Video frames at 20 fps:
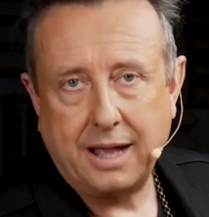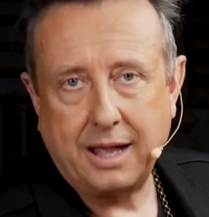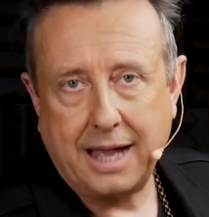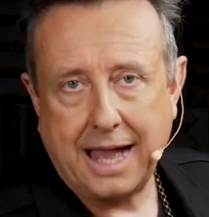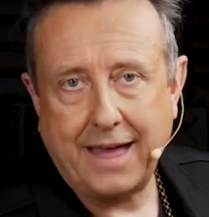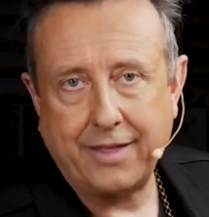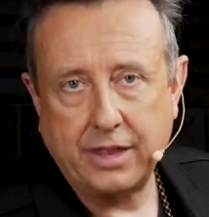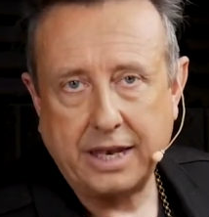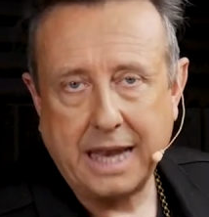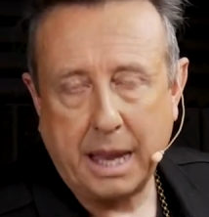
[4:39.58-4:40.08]

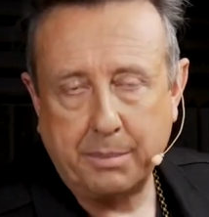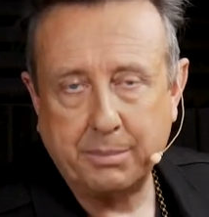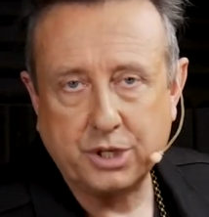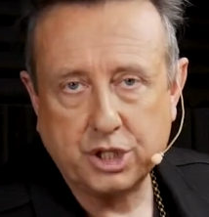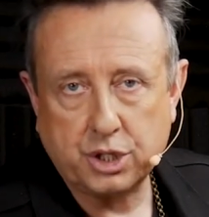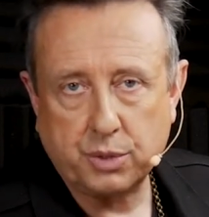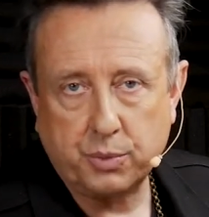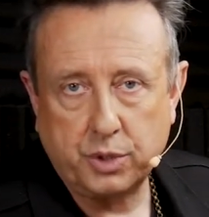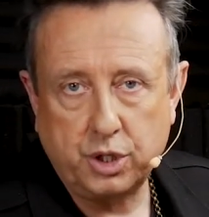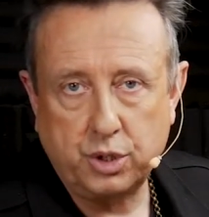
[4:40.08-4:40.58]
other numbers
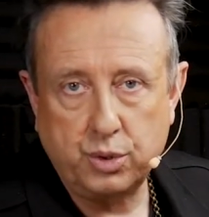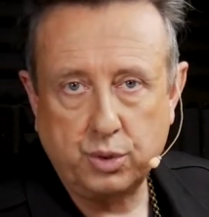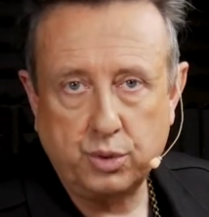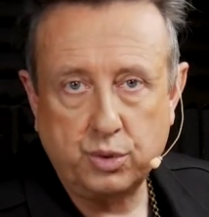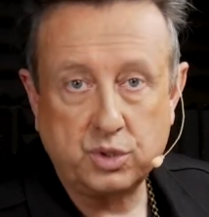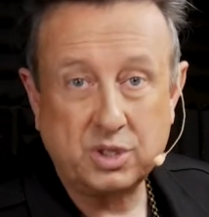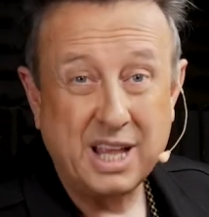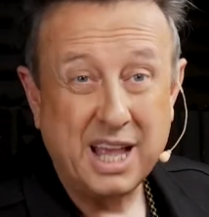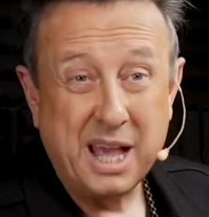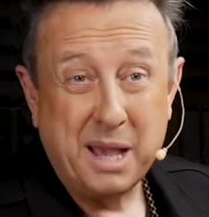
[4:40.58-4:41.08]
that we
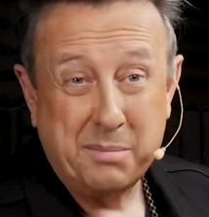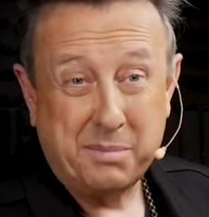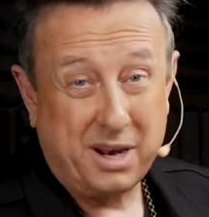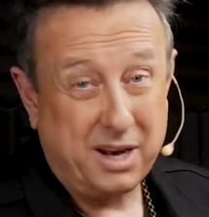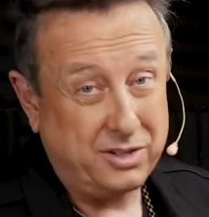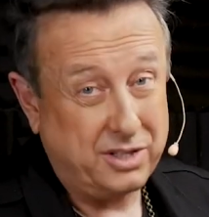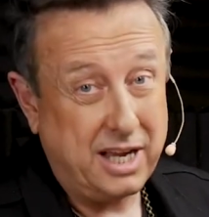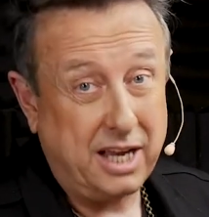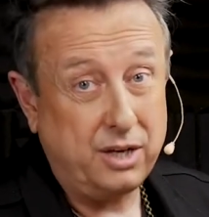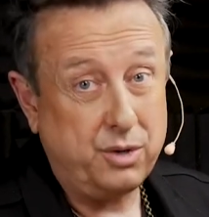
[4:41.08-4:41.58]
use, but I
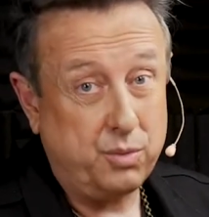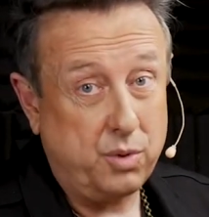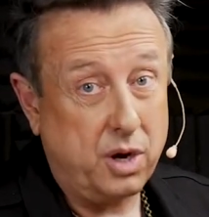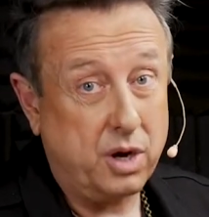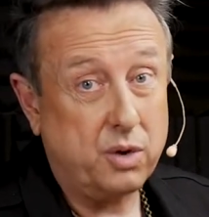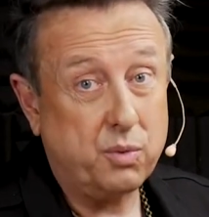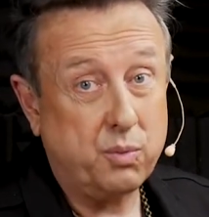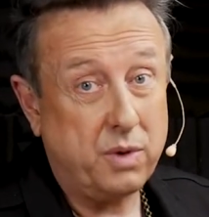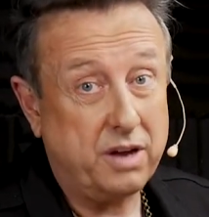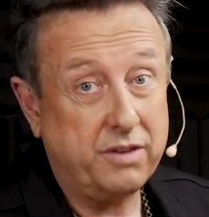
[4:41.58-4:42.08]
tell you
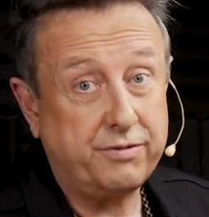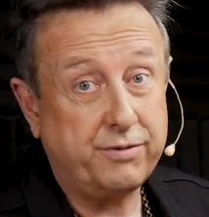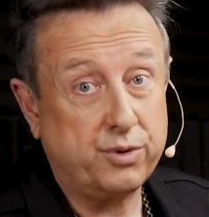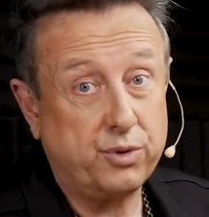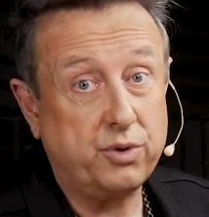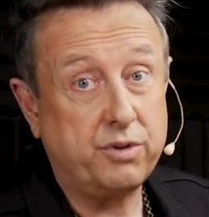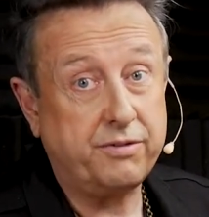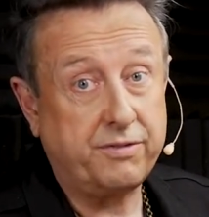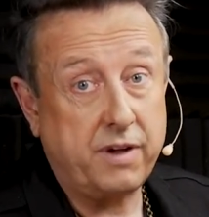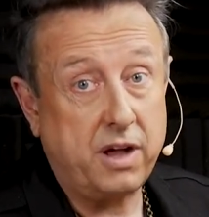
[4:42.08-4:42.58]
what, 1, 4,
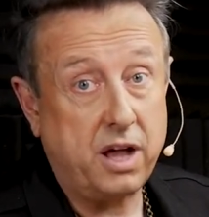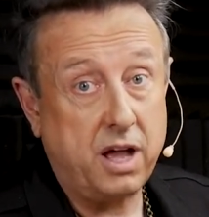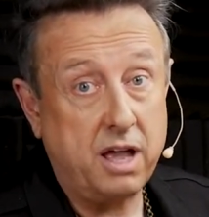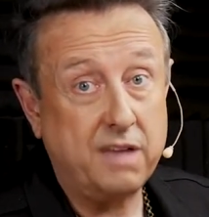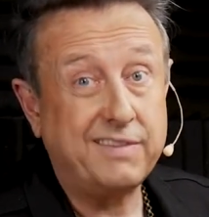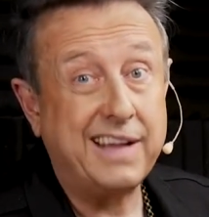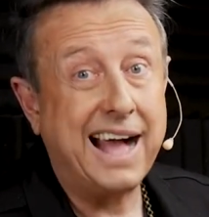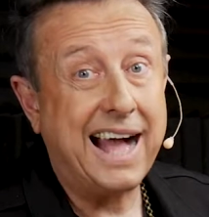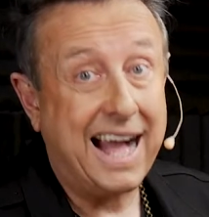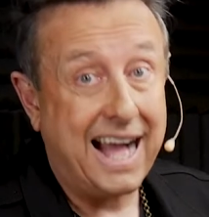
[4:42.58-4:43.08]
and
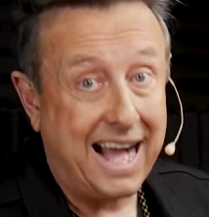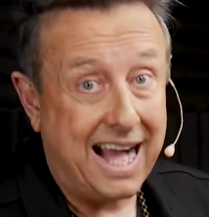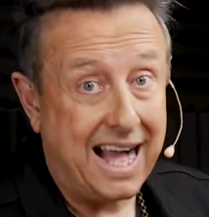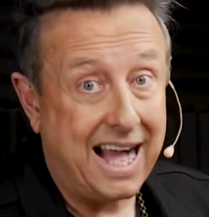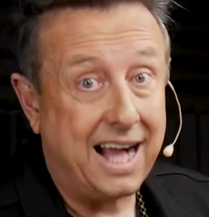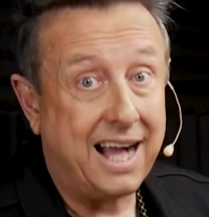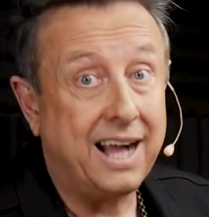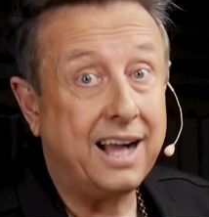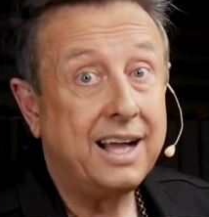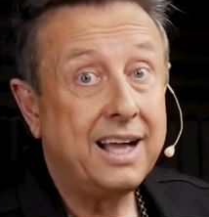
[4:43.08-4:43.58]
5
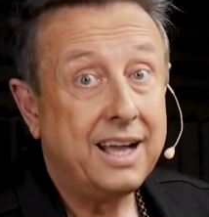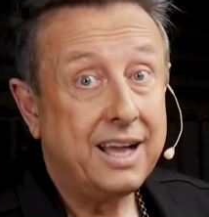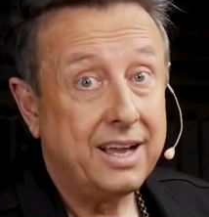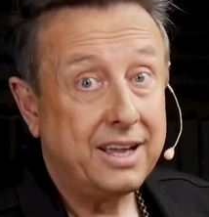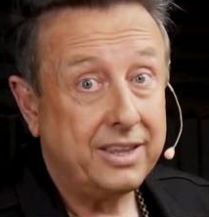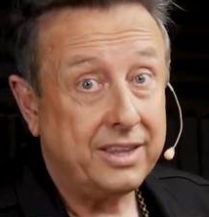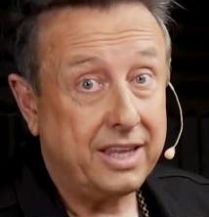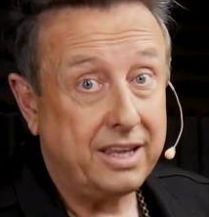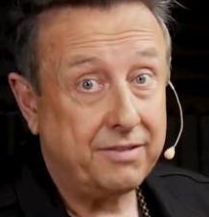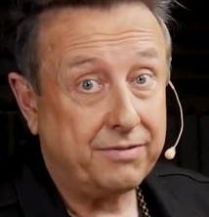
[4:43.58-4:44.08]
are
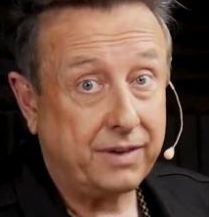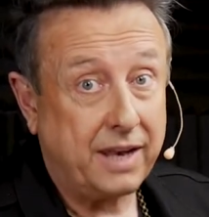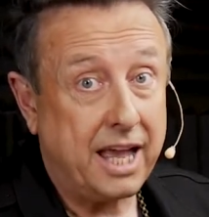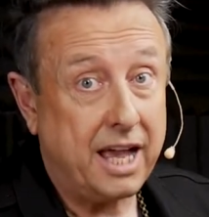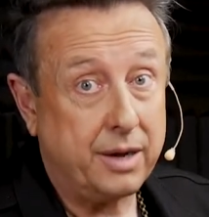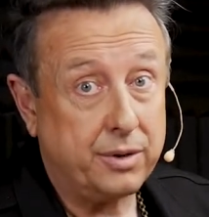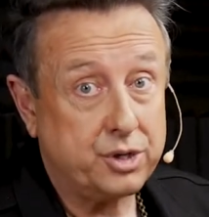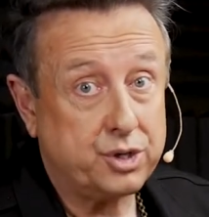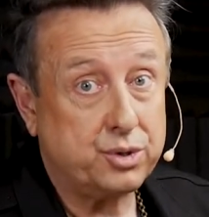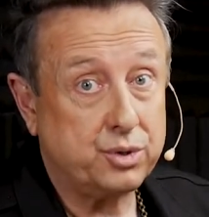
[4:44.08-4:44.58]
the
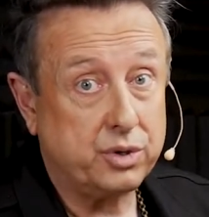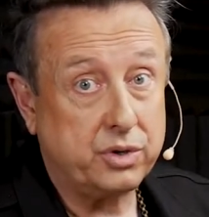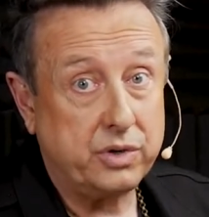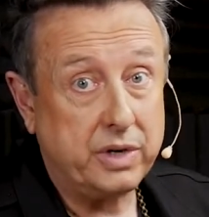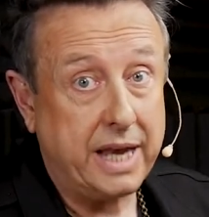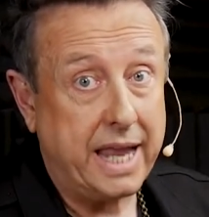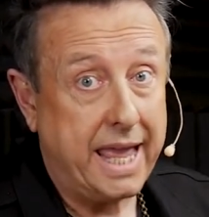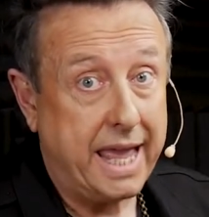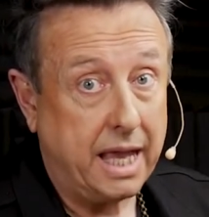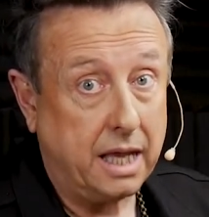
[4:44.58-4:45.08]
flour, sugar,
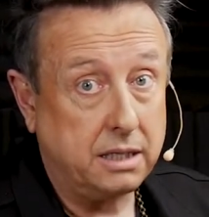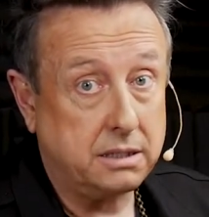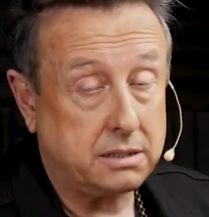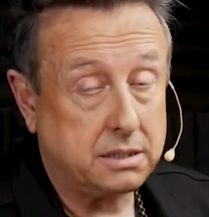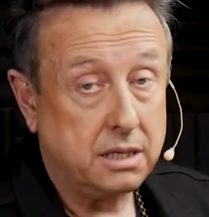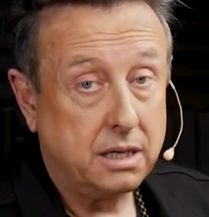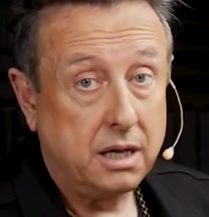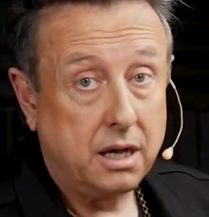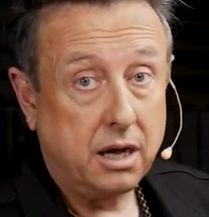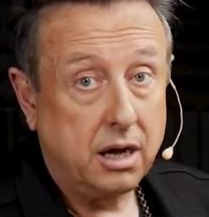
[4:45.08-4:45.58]
and eggs
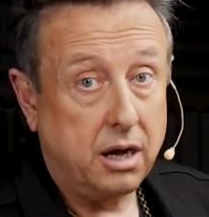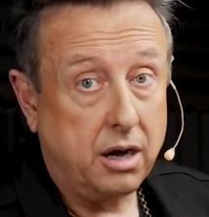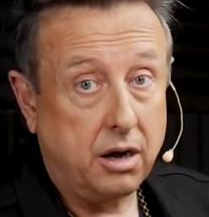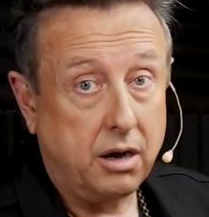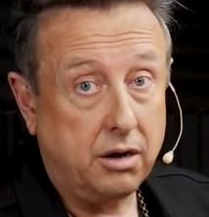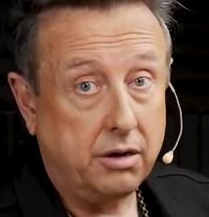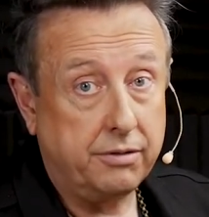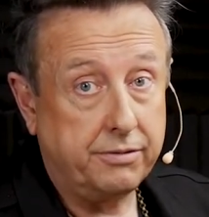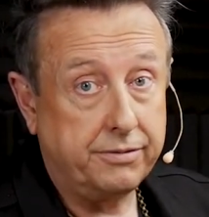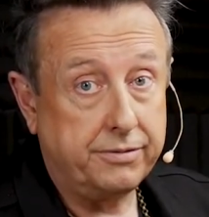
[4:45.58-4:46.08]

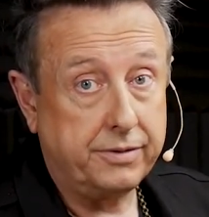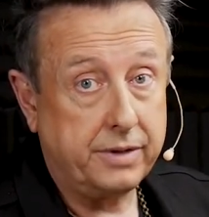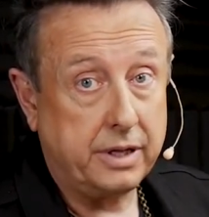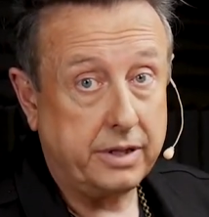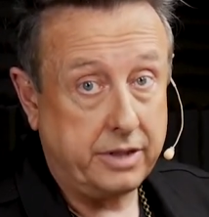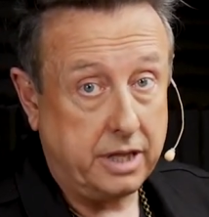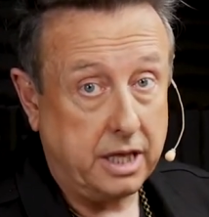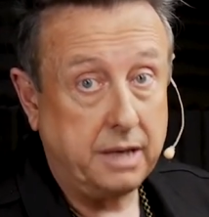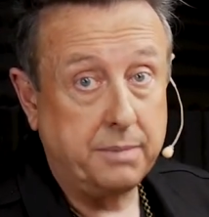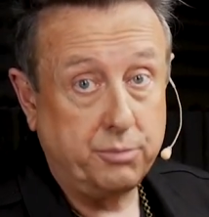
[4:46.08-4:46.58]
of
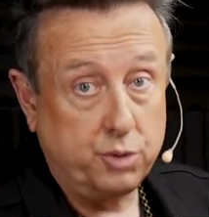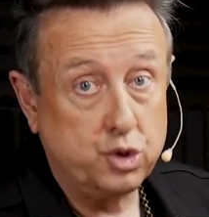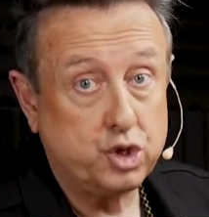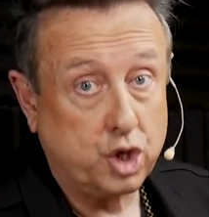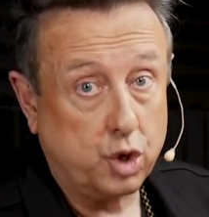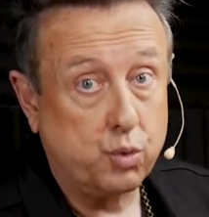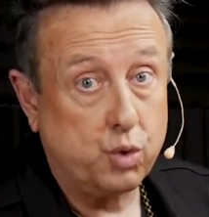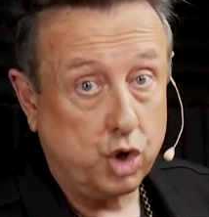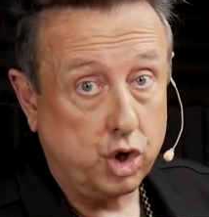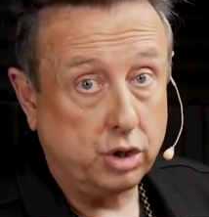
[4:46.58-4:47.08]
the
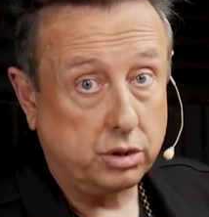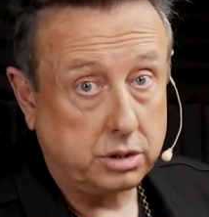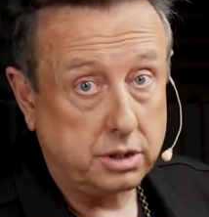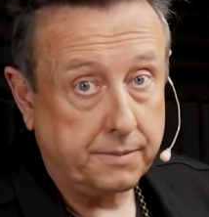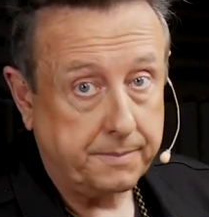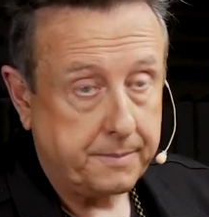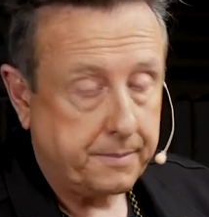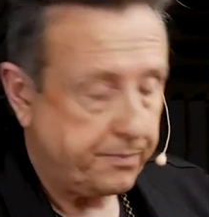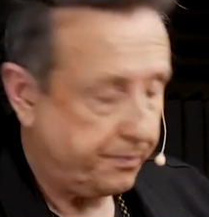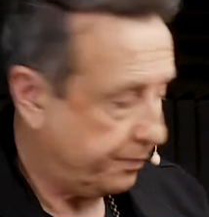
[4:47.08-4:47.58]
music world.
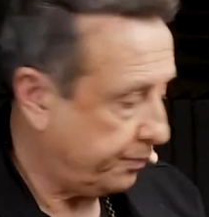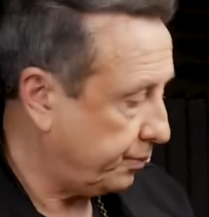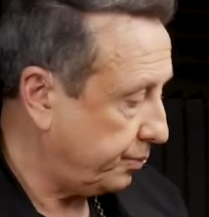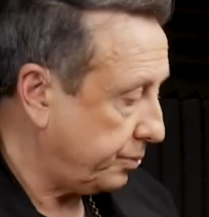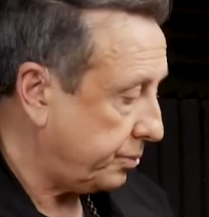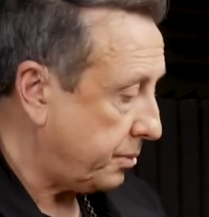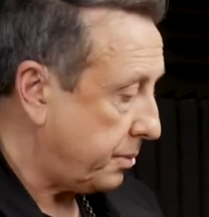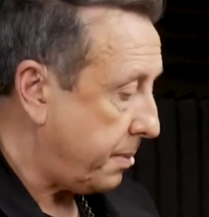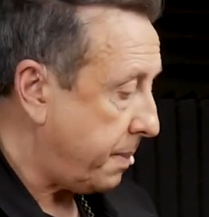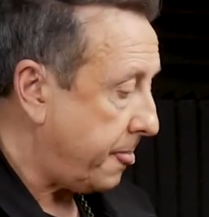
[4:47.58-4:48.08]

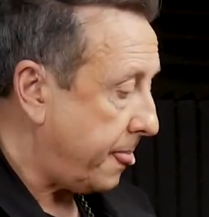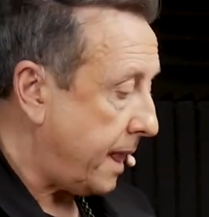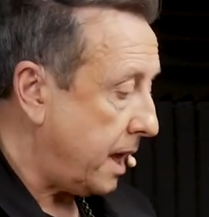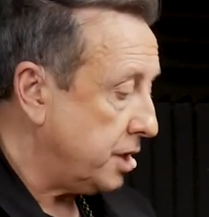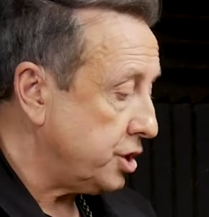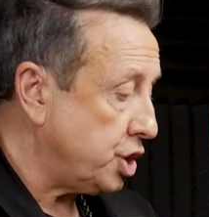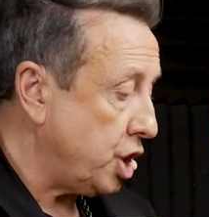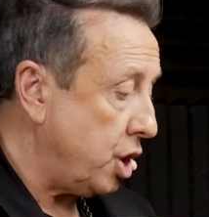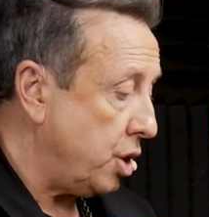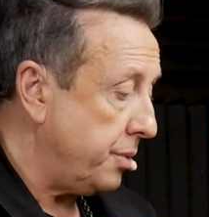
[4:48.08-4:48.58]

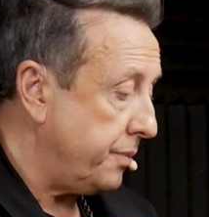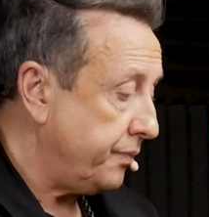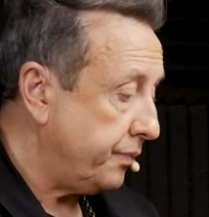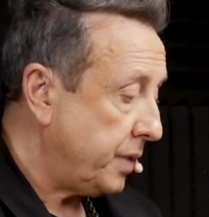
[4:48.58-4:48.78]
So